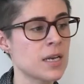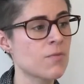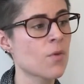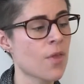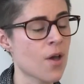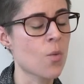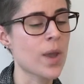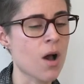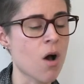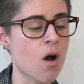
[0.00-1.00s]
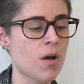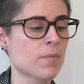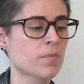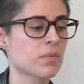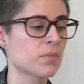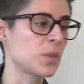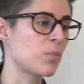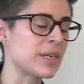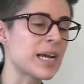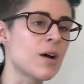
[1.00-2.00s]
And even though we are
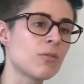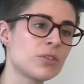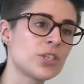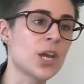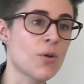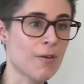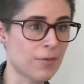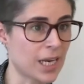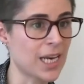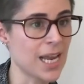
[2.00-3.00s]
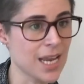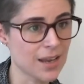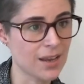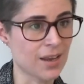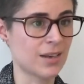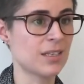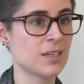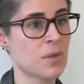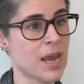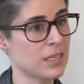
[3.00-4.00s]
spread out geographically and in
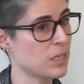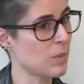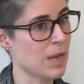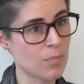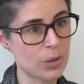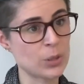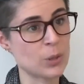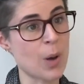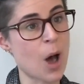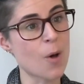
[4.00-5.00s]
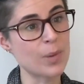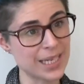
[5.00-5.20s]
some cases being pushed apart